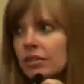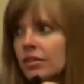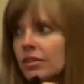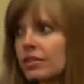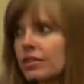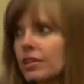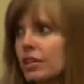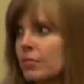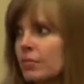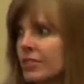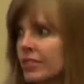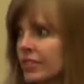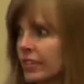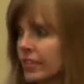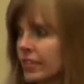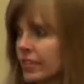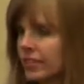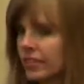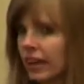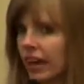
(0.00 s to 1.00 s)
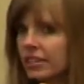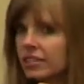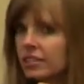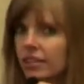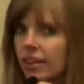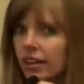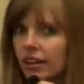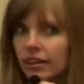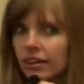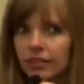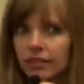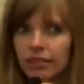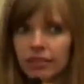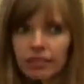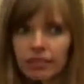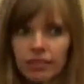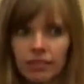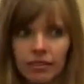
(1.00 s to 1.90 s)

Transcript: a doTERRA business. I just can't.